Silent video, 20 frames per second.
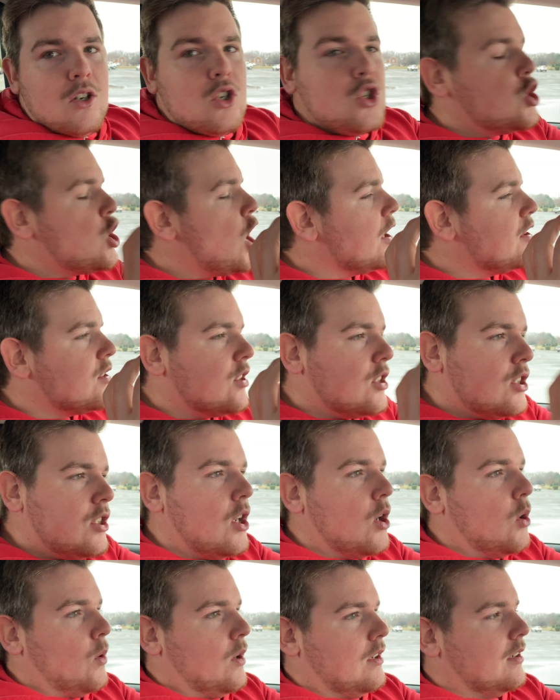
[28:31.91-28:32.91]
Just
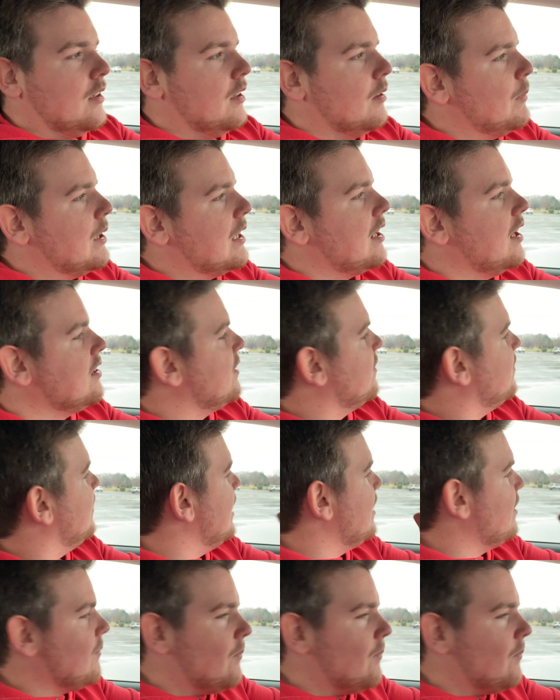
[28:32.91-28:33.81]
do it. Because if they...